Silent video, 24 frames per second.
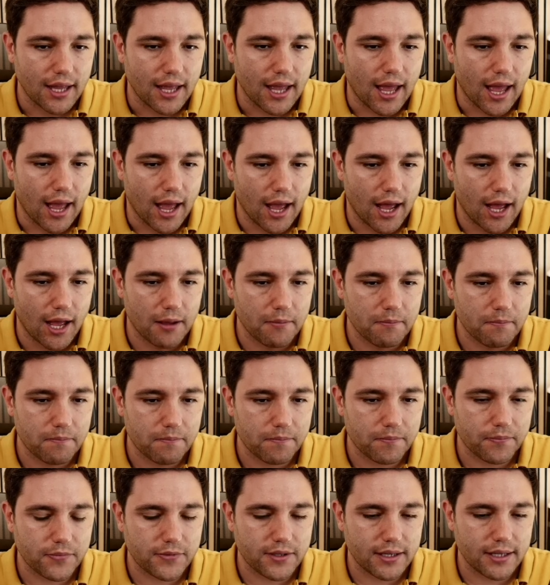
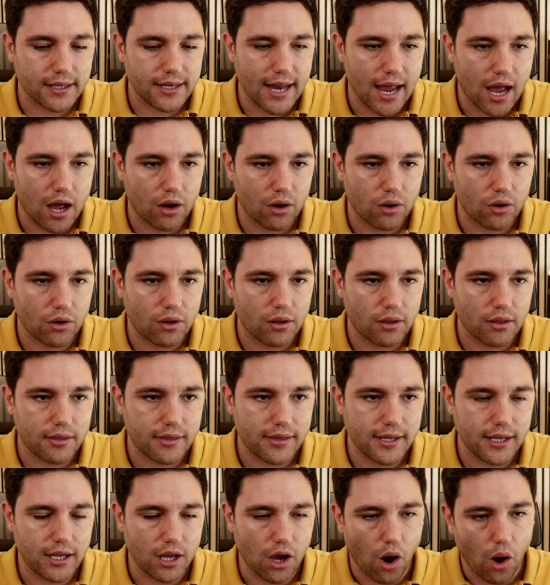Now
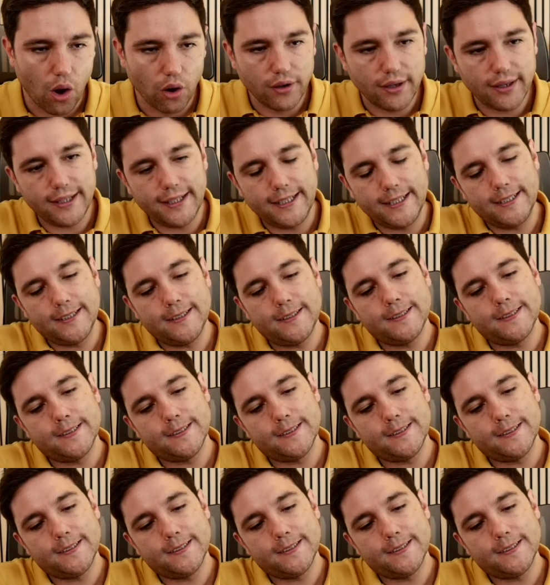the only